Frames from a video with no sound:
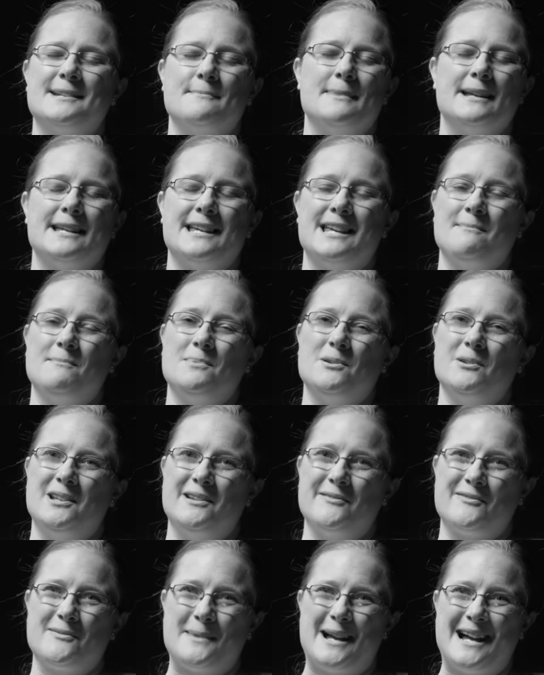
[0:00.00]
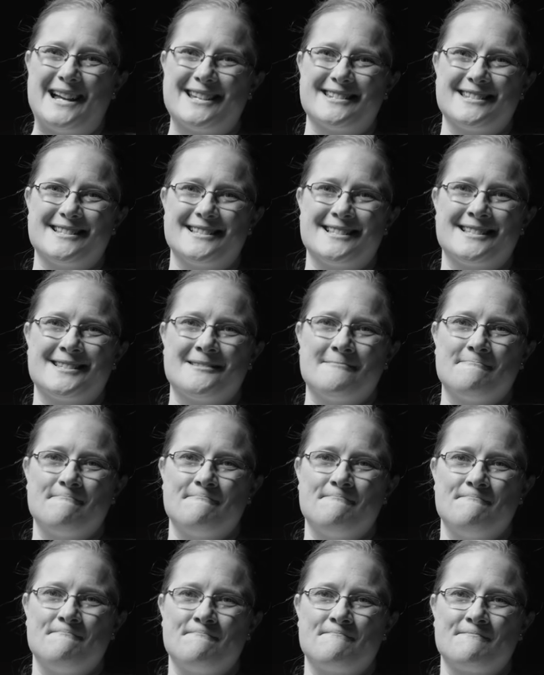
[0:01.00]
in making beauty from ashes.
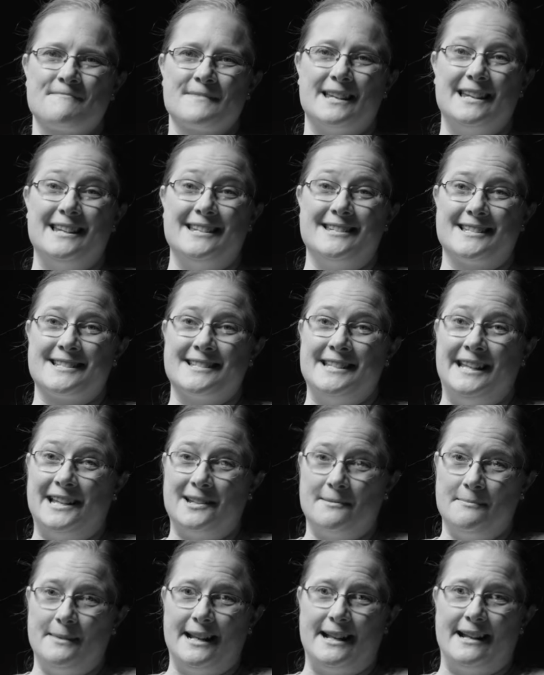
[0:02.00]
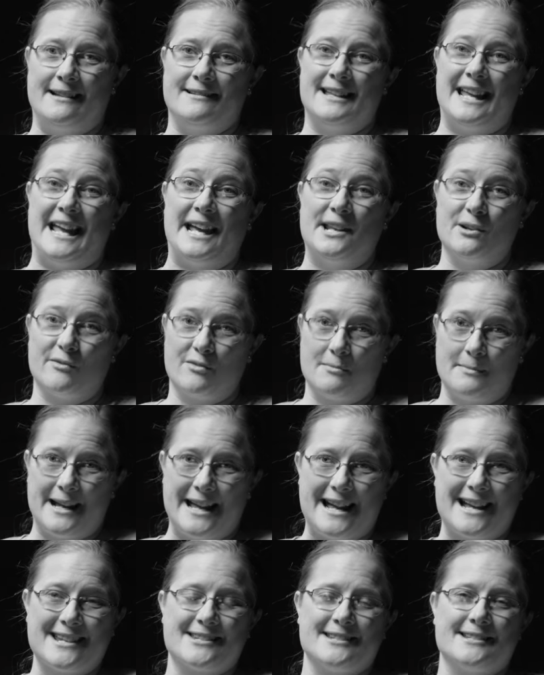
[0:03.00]
He just needed me to hand over my
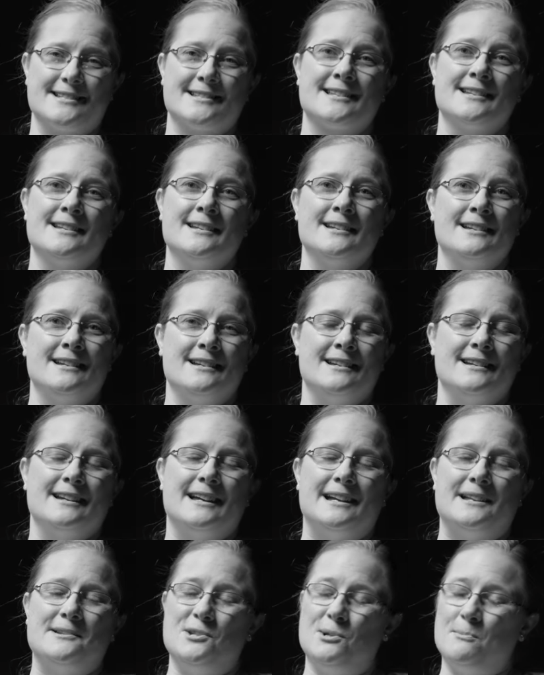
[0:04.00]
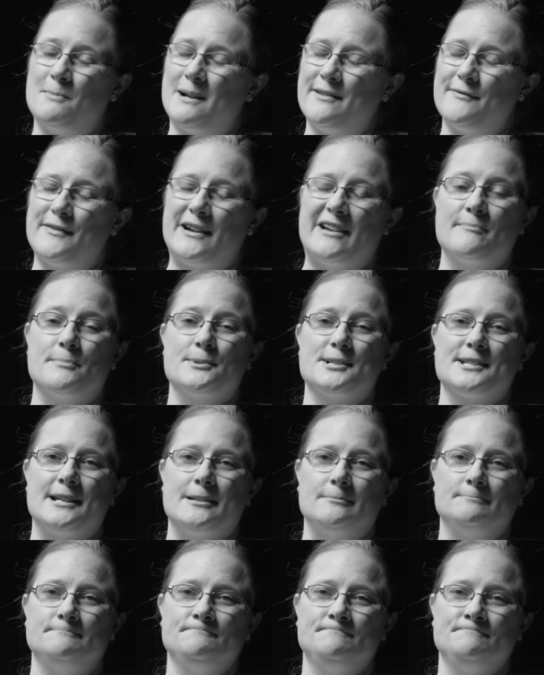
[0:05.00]
ashes and do my
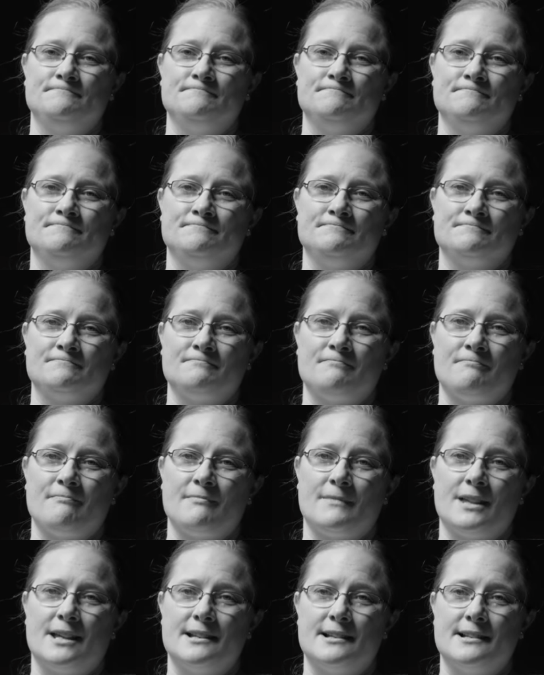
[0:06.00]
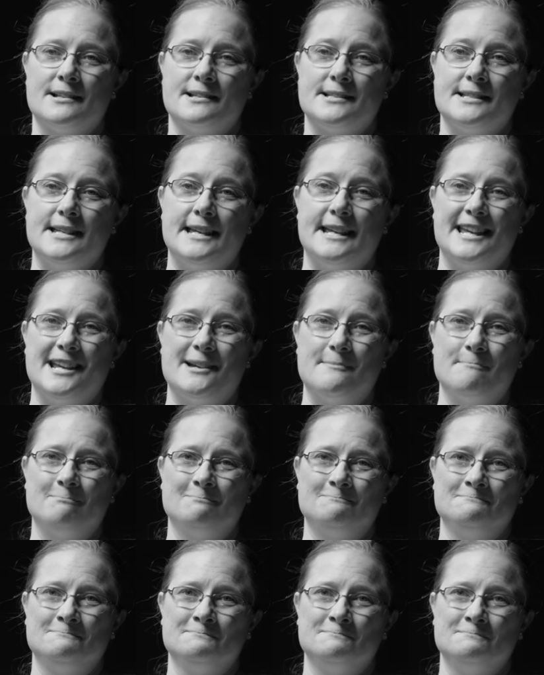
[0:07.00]
5%. Seek
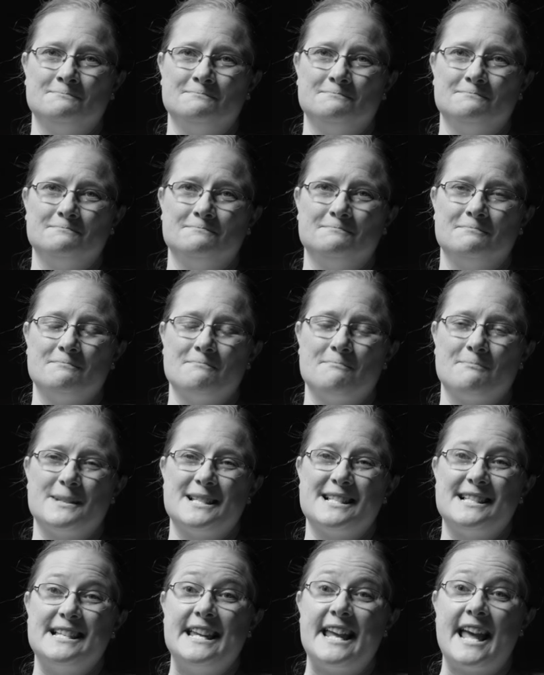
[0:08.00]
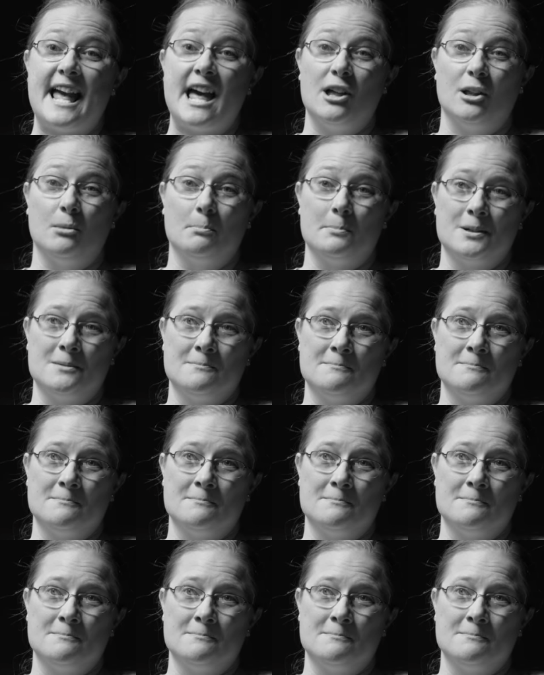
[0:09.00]
him, seek help,